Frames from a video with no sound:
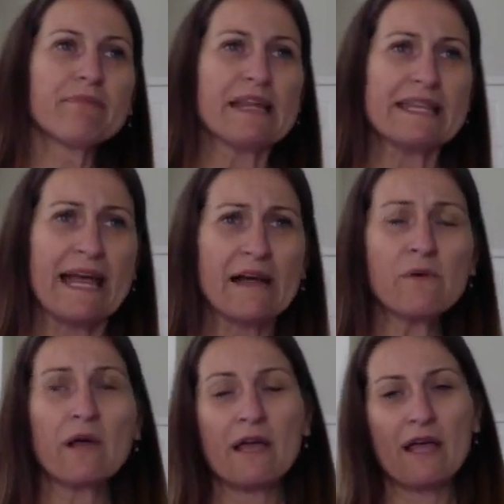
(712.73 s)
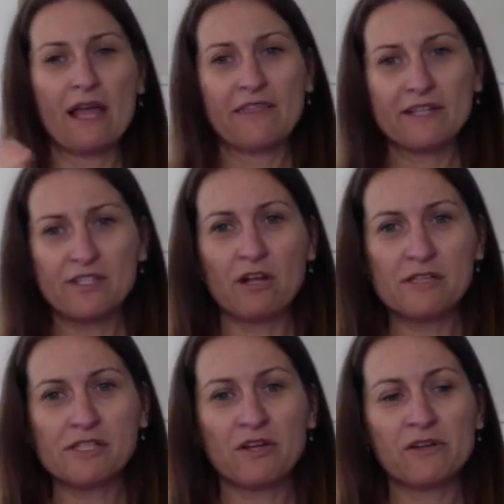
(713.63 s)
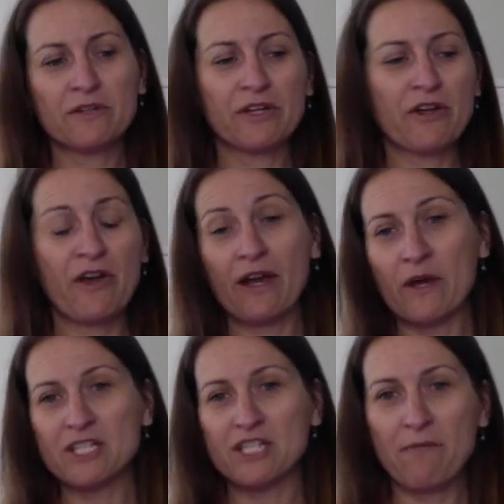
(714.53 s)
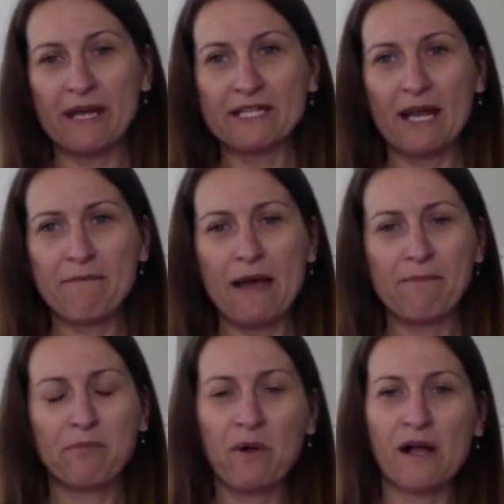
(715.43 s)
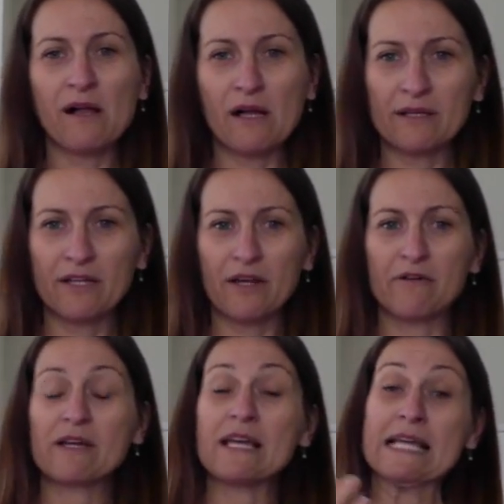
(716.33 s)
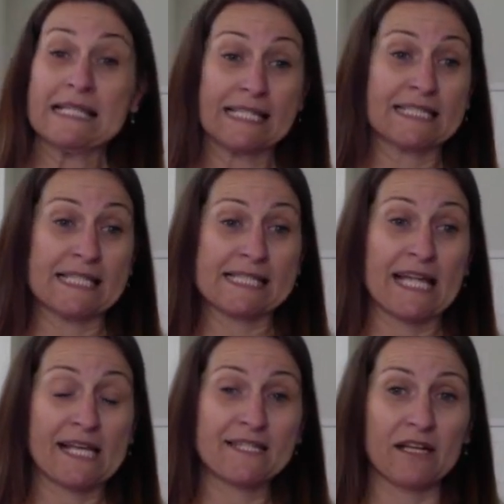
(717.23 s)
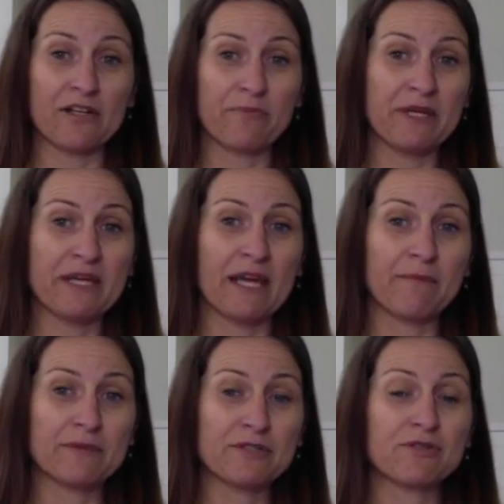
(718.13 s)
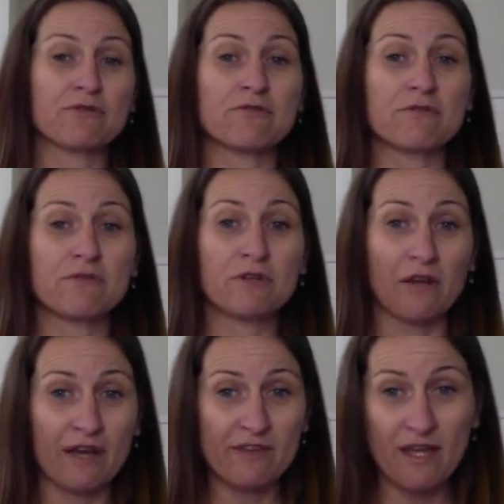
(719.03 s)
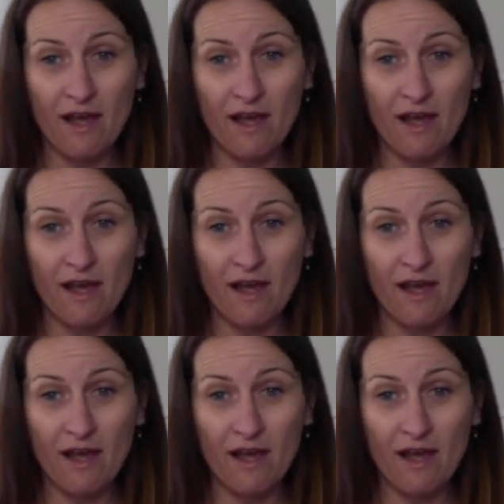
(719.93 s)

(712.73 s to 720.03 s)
Now, there's also, a question might come up. Well, is it dyslexia, not being able to, having